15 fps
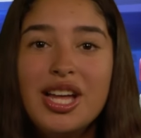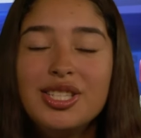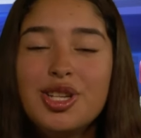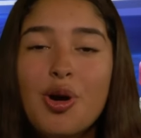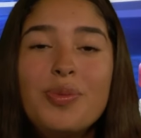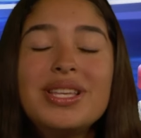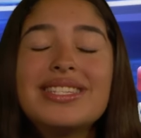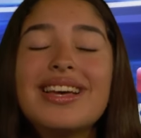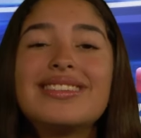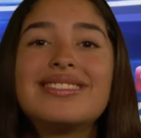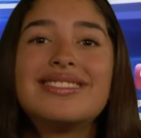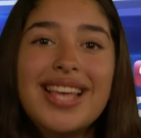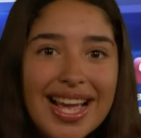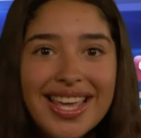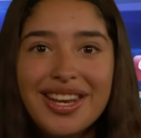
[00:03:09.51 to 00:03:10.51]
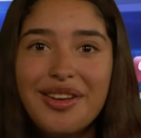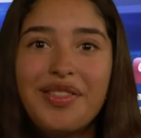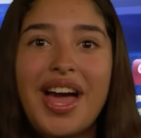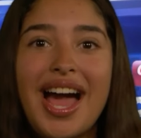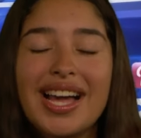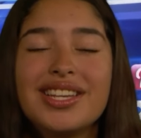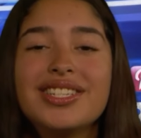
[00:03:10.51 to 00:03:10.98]
Don't miss a second of
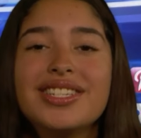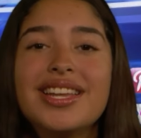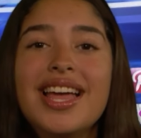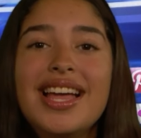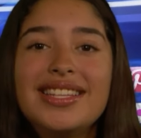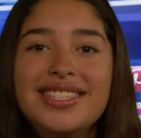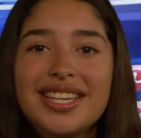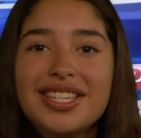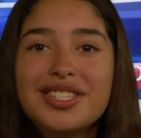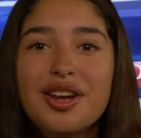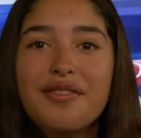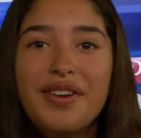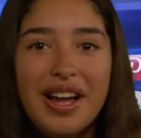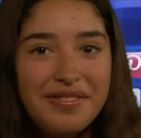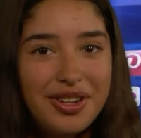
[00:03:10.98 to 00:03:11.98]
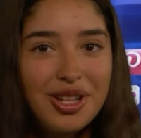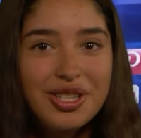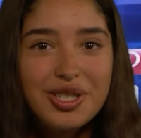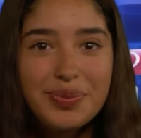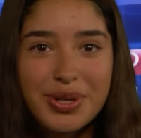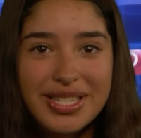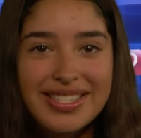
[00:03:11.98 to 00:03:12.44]
the action. Tickets are
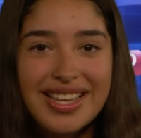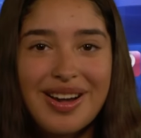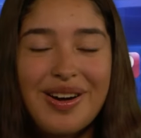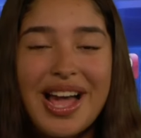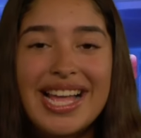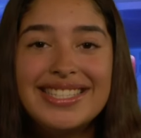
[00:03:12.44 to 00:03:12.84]
$5 pre sale